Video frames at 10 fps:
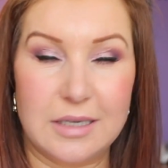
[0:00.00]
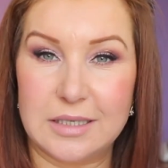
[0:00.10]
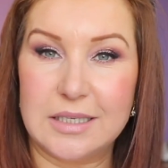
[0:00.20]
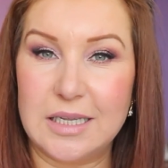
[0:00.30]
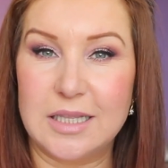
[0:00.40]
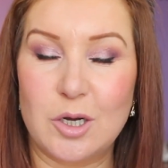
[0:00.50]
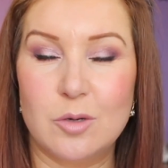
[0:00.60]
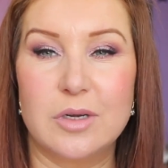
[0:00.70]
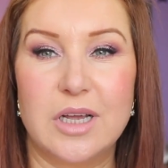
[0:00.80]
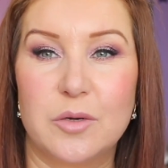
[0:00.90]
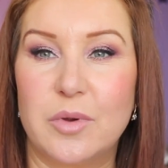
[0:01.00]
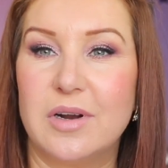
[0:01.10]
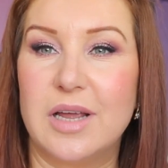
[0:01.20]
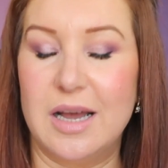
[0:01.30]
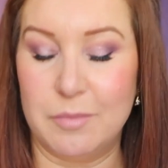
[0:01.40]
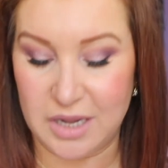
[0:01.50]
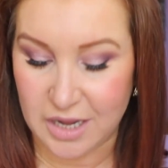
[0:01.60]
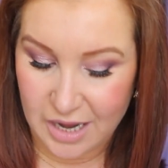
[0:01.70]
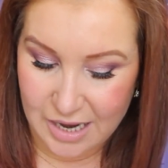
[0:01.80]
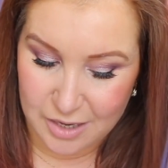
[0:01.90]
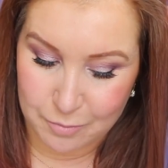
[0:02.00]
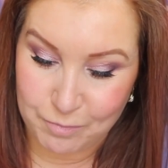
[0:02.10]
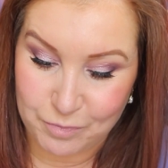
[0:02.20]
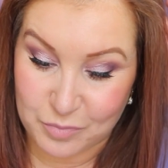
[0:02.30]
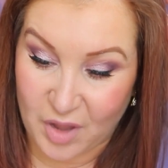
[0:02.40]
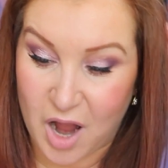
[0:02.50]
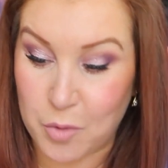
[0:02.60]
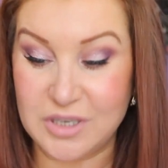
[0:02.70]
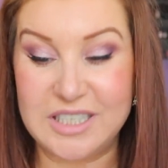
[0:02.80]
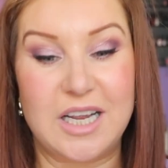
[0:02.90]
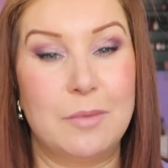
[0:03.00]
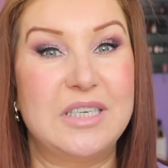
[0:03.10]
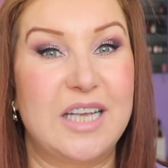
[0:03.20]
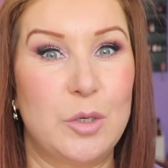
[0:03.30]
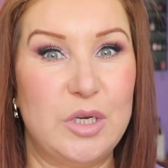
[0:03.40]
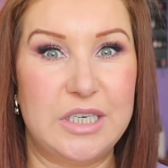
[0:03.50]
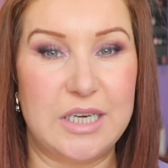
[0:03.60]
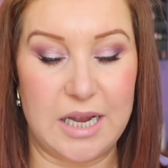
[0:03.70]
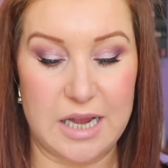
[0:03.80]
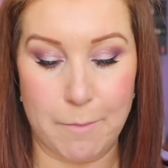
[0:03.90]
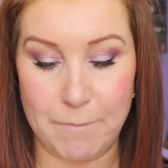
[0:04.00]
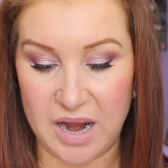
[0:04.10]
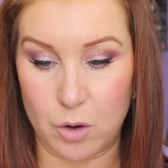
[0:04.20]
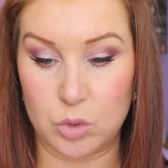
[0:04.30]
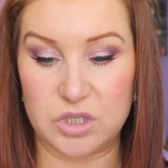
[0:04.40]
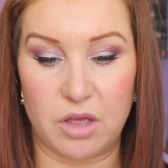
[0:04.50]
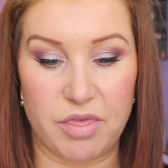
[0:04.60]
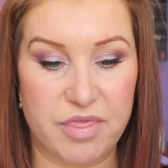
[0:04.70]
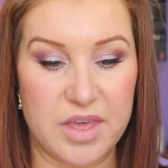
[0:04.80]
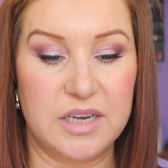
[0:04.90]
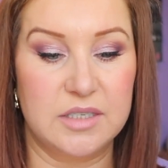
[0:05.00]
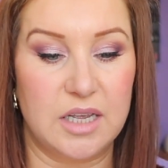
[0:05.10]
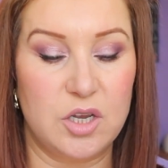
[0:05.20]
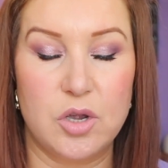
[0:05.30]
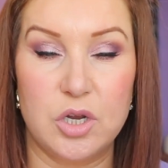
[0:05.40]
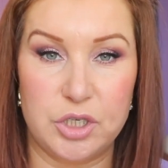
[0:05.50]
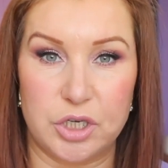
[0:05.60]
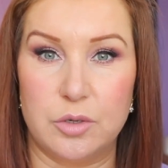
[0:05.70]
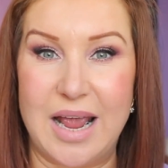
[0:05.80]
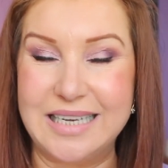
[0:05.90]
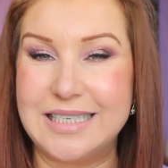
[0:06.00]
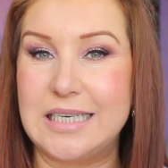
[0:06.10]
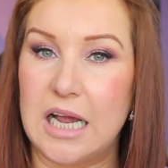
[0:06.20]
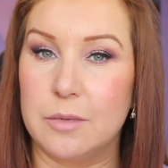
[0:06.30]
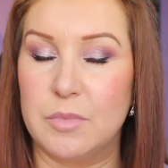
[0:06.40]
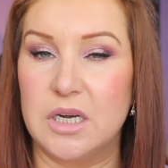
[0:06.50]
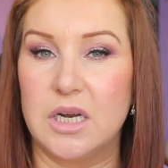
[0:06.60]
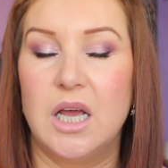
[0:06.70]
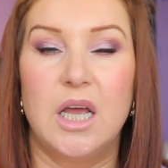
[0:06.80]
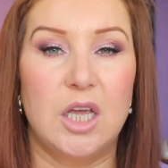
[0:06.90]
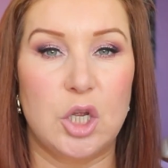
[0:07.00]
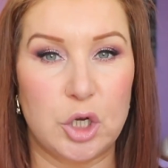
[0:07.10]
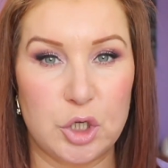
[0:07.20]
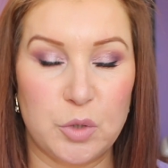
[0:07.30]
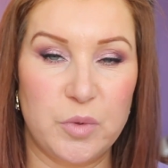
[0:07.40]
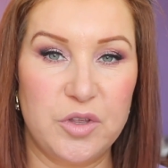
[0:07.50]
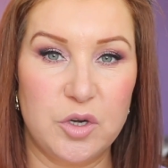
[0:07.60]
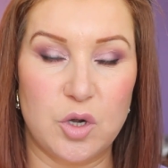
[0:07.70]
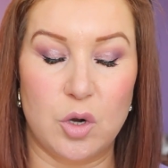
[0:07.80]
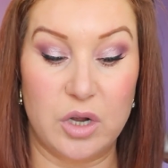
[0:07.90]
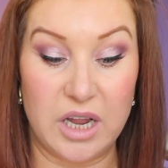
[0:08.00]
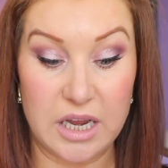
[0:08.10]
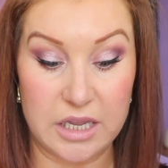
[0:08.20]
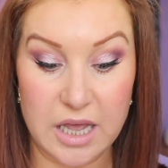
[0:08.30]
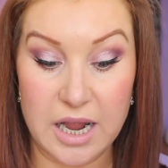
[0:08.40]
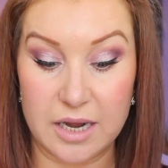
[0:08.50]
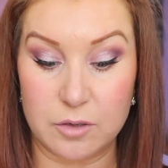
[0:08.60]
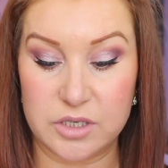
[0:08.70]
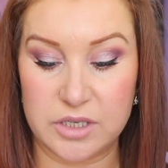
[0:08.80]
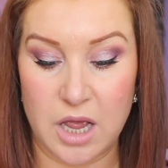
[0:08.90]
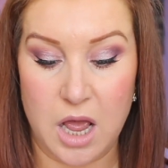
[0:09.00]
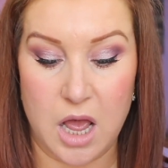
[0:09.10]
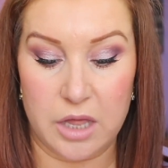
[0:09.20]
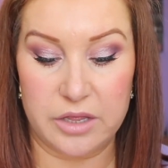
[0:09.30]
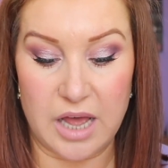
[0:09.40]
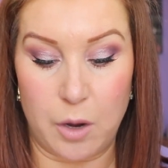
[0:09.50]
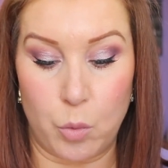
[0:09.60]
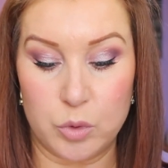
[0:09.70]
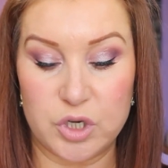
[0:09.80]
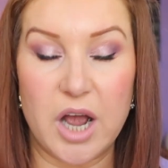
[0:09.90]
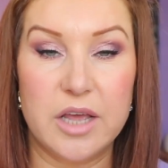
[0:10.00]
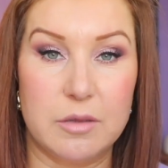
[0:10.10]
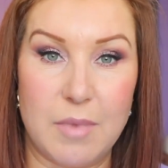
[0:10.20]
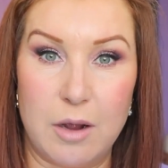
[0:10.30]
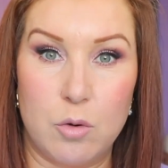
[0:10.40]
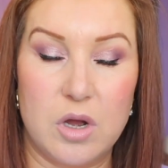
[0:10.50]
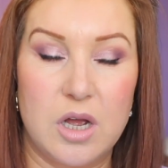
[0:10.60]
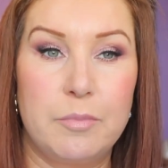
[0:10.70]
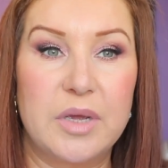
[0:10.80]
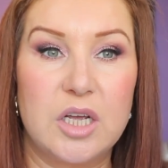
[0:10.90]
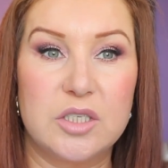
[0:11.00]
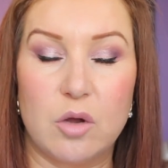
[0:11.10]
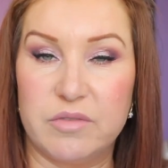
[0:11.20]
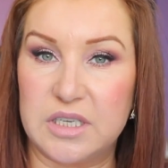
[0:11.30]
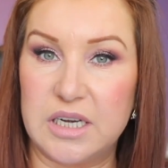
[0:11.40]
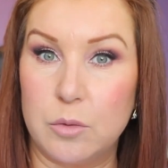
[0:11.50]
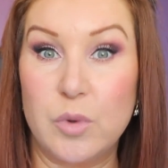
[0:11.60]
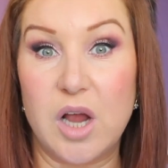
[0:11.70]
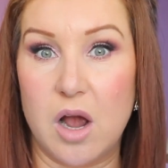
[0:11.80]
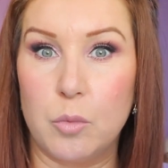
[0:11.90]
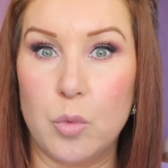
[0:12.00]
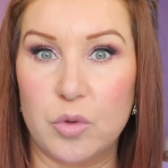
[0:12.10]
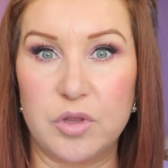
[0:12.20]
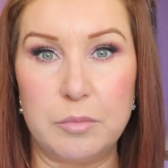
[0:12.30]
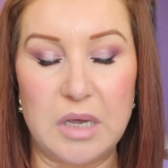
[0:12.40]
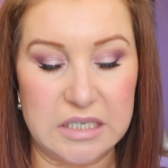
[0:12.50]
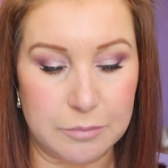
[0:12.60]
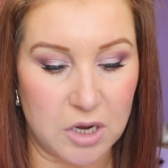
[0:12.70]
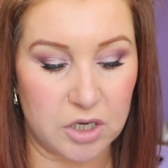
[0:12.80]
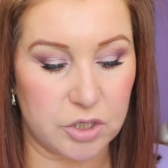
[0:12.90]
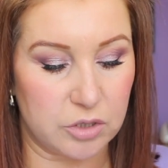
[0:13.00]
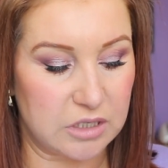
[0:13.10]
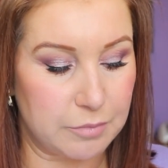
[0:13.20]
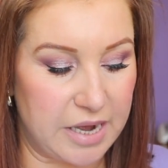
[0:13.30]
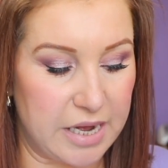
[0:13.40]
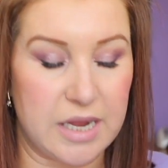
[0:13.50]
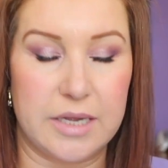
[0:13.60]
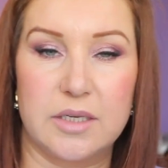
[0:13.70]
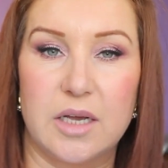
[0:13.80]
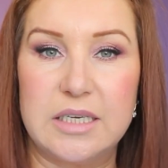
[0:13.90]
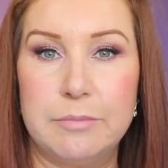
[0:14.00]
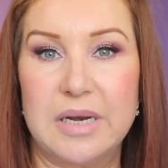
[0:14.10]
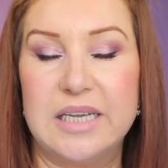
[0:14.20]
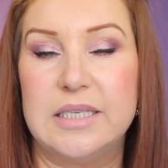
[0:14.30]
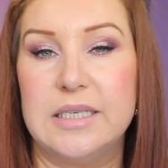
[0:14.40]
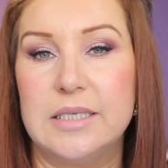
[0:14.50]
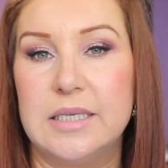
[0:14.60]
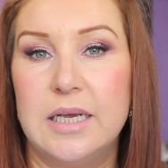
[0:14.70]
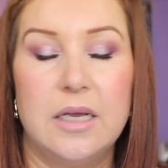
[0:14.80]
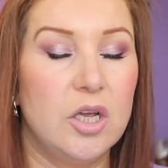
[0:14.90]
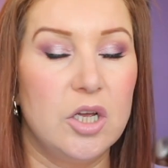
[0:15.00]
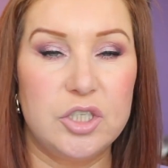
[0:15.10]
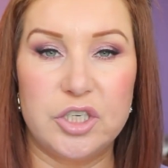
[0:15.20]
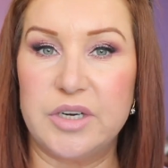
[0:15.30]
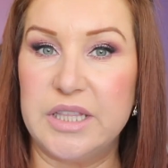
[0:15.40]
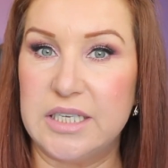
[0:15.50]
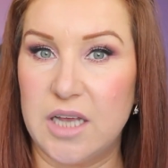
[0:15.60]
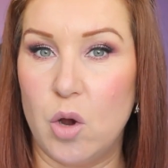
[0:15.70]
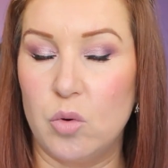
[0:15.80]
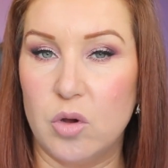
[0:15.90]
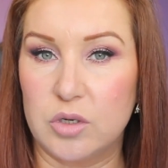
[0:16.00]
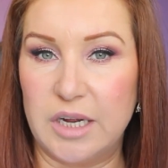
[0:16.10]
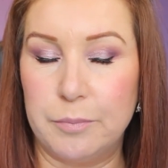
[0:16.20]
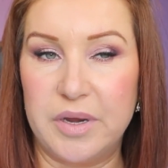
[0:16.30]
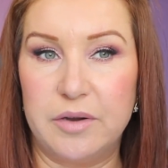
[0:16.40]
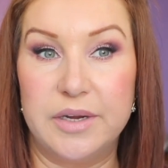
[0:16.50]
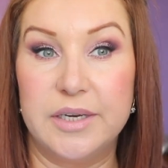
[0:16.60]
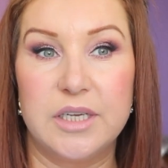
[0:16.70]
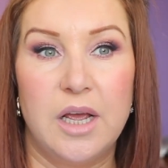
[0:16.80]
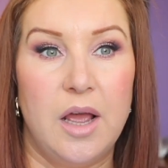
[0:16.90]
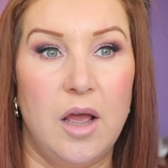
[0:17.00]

It's in the courtyard where I am. I wanted to come and tell you today about things that you can do, entertainment you can do with your dog in the house that will tire them out, because obviously we can't walk them as much or as many exciting places during this whole lockdown period.